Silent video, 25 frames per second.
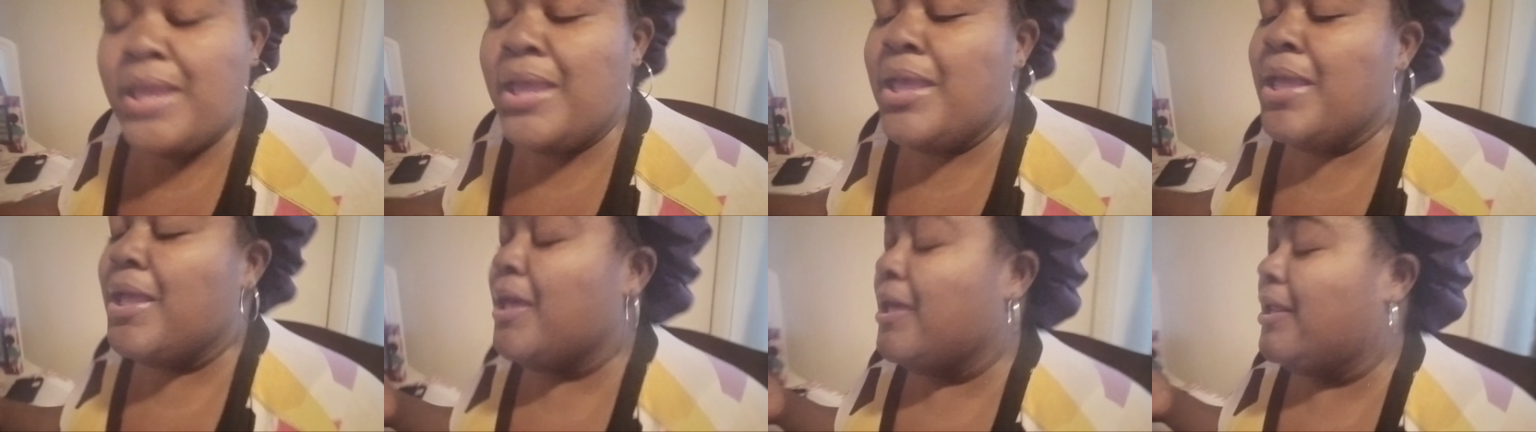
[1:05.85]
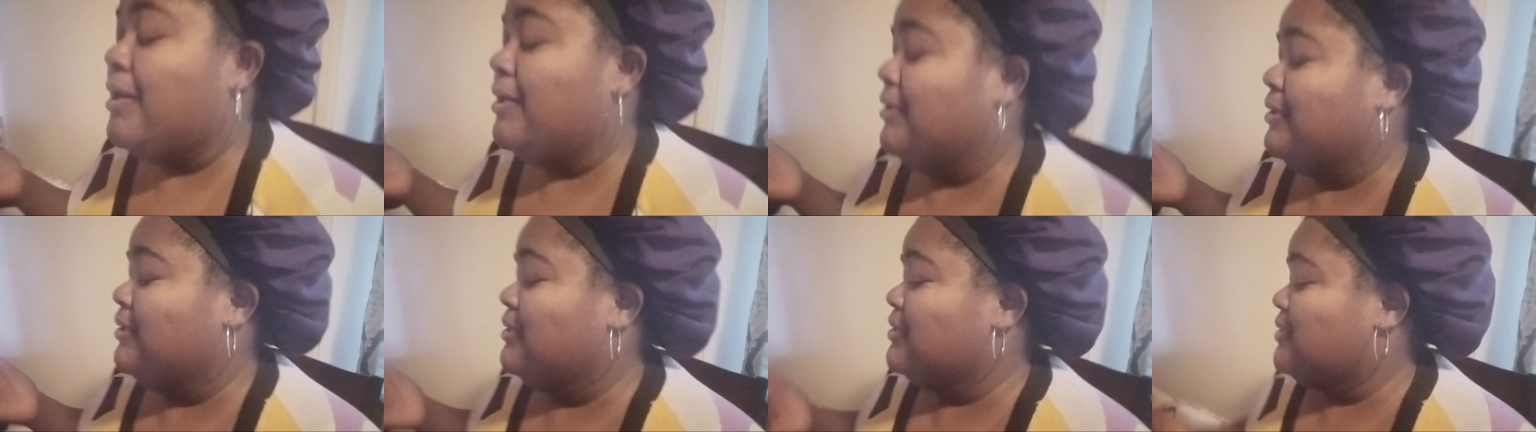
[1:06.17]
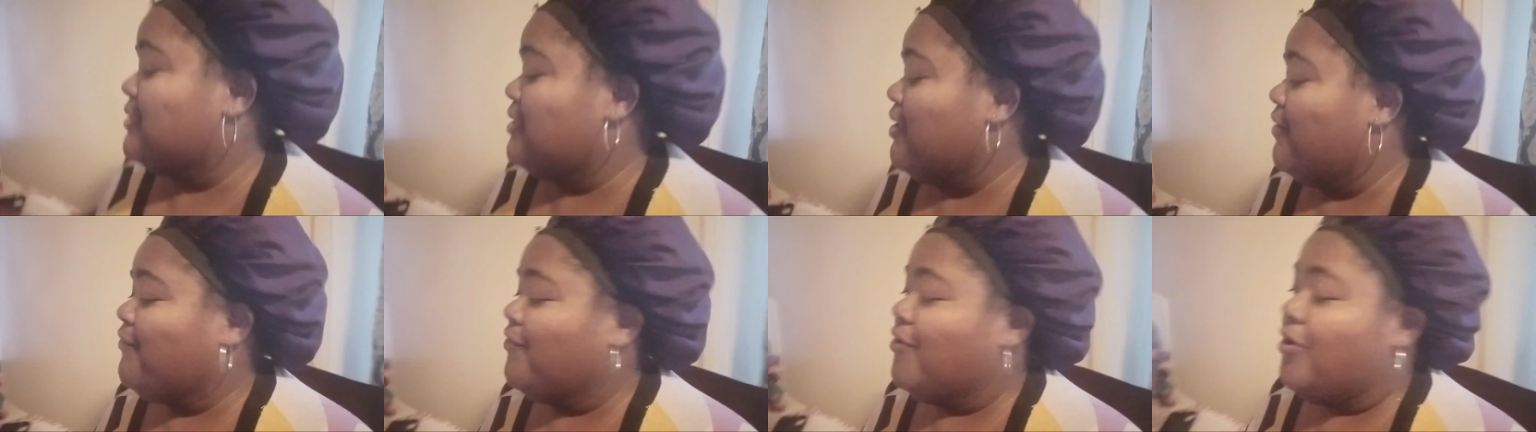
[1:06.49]
and a little
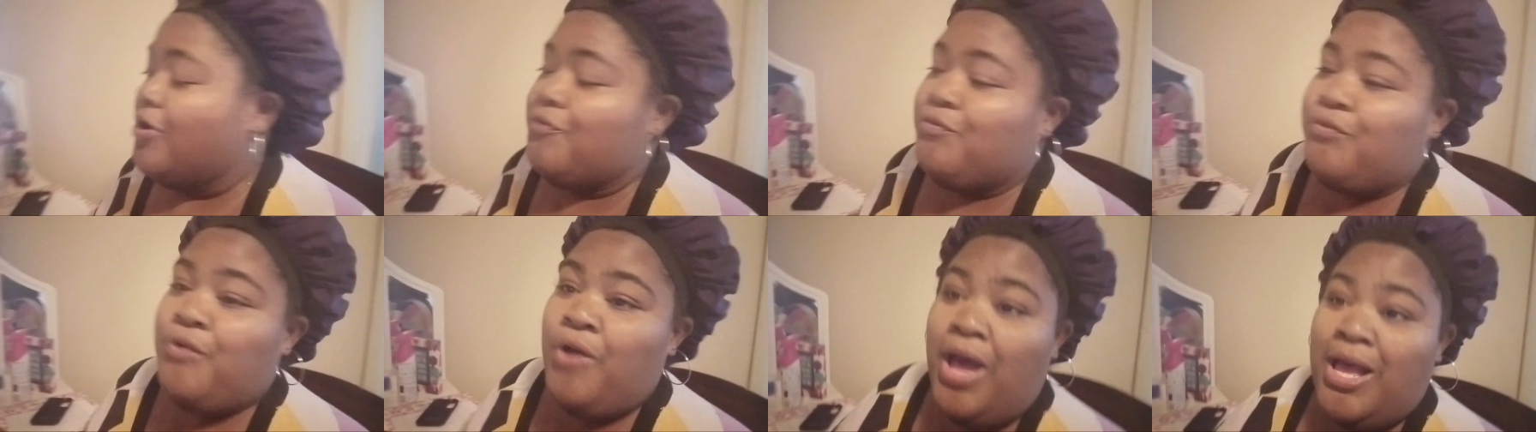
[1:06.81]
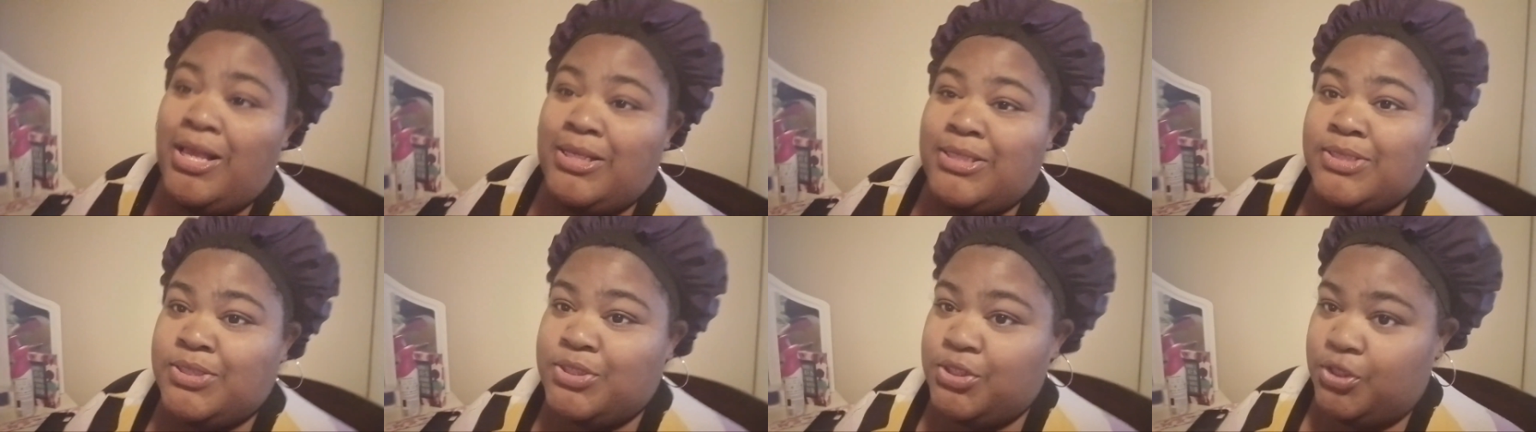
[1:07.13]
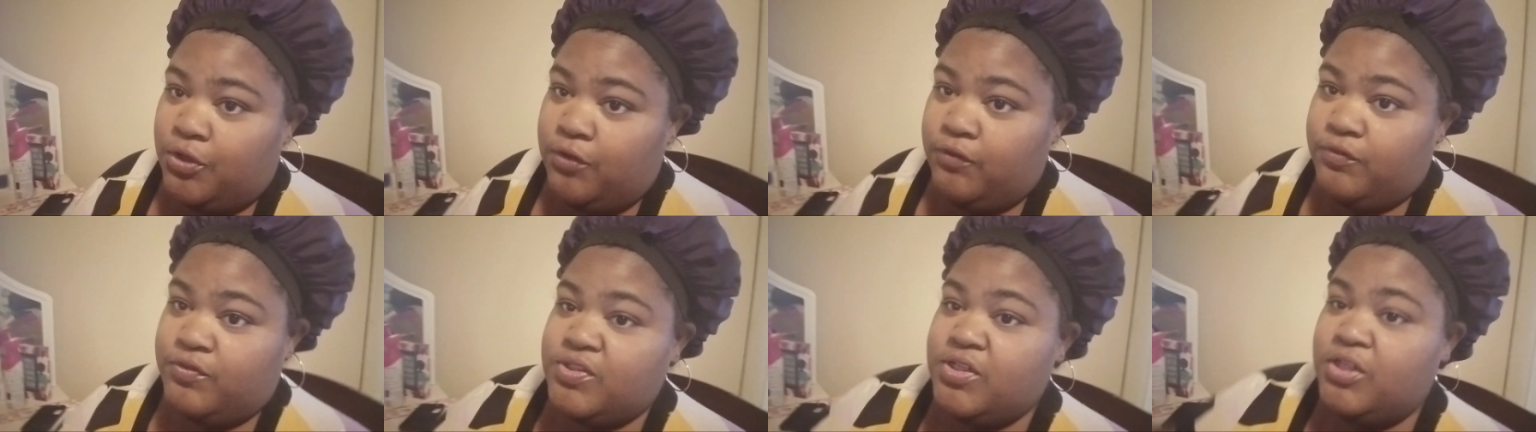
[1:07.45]
self-care for
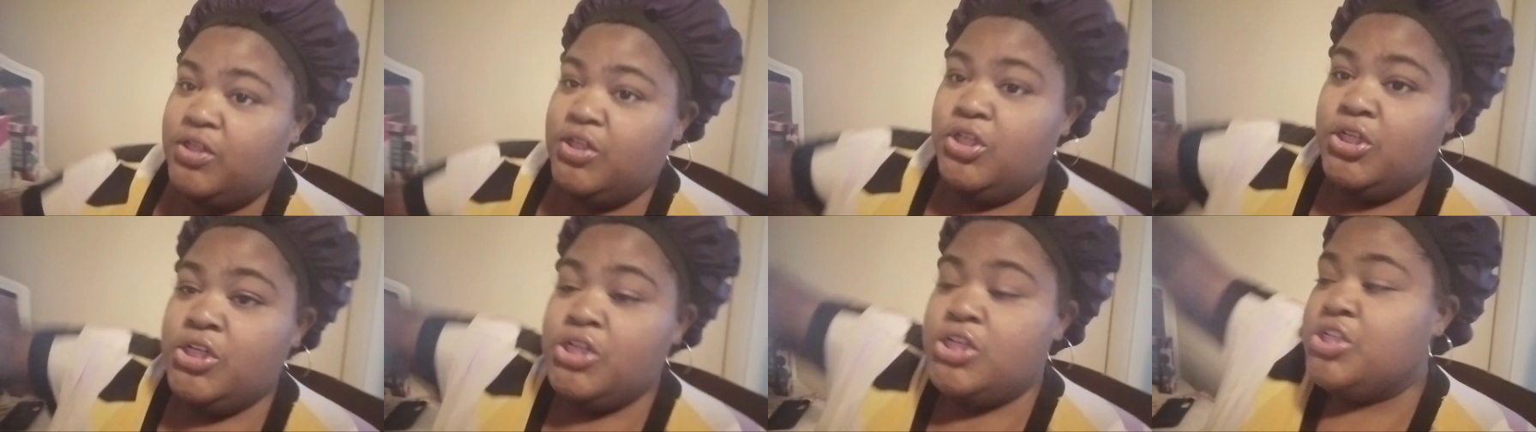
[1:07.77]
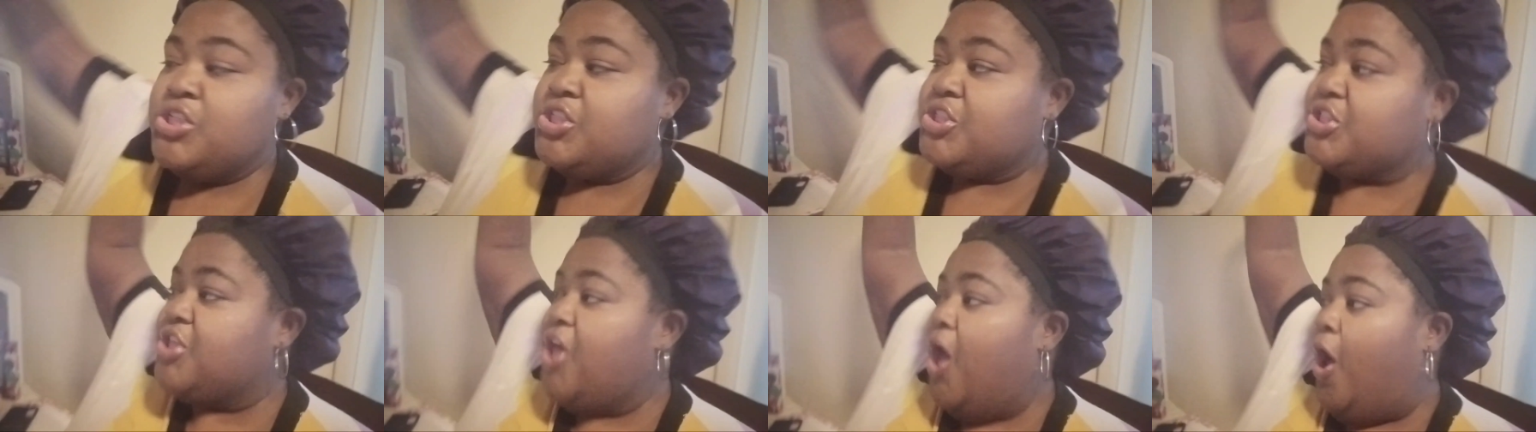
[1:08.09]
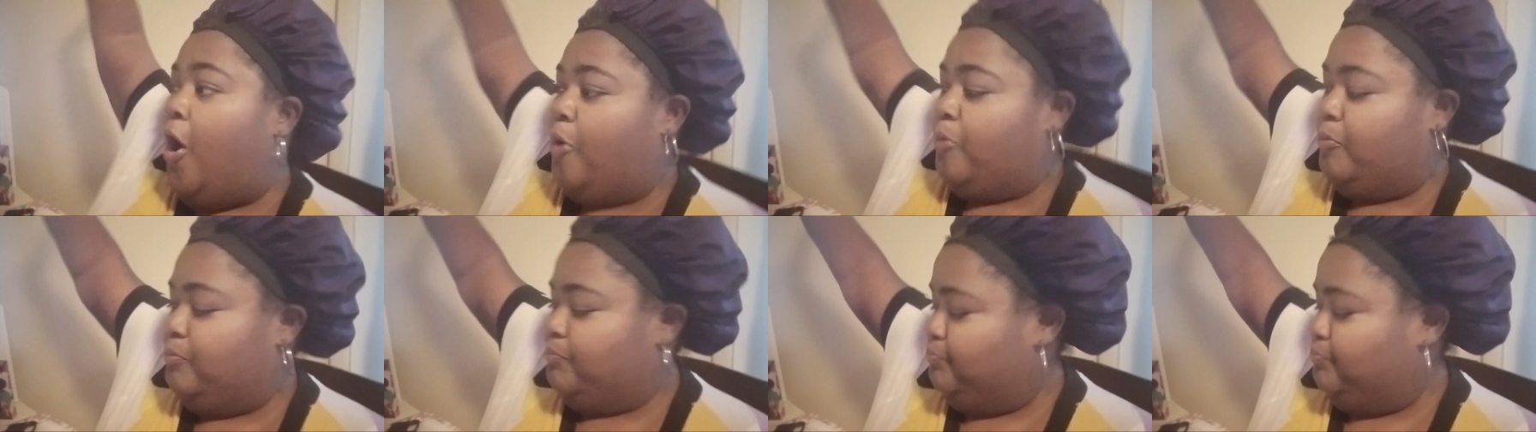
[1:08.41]
ourselves. So,